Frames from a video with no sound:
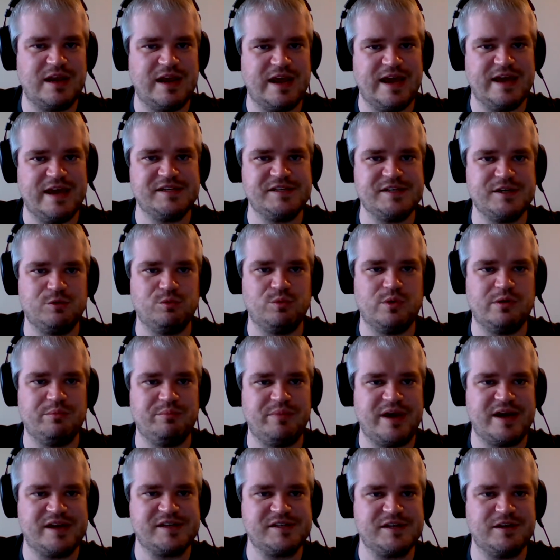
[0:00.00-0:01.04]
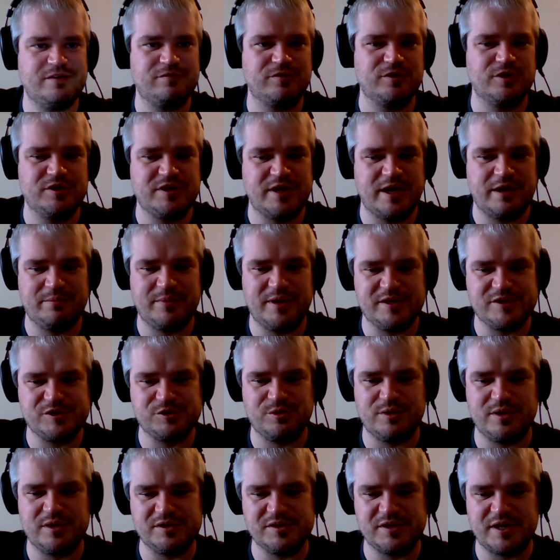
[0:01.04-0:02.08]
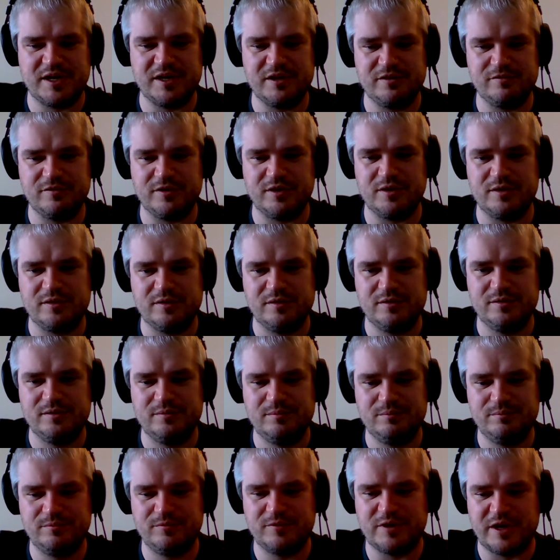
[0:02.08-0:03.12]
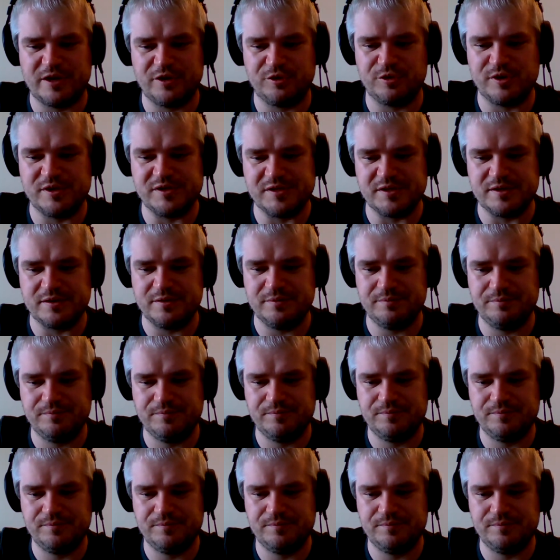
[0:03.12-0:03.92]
eggs in one basket for a 10-man squad is kind of crazy.